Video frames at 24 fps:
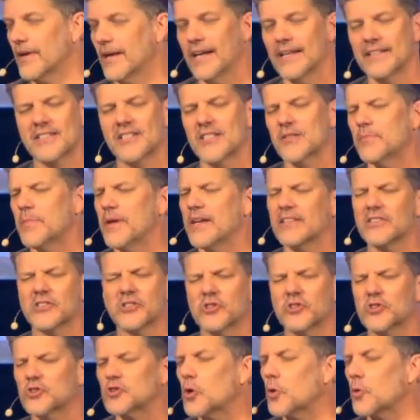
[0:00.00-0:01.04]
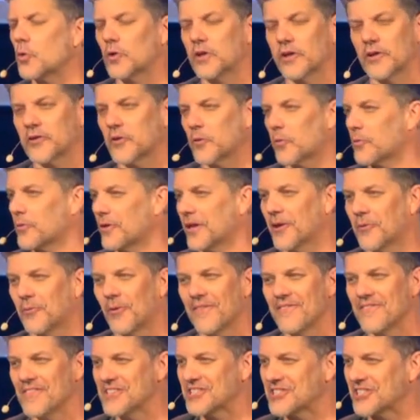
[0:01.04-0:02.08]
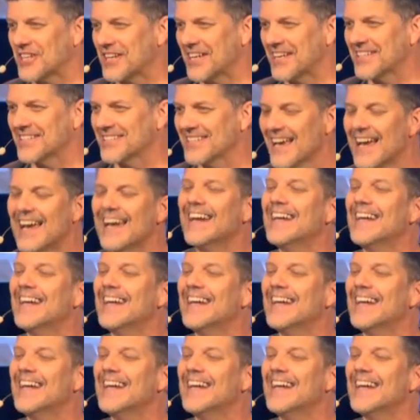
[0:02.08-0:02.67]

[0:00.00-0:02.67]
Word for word: It speaks so clear to really what vision is.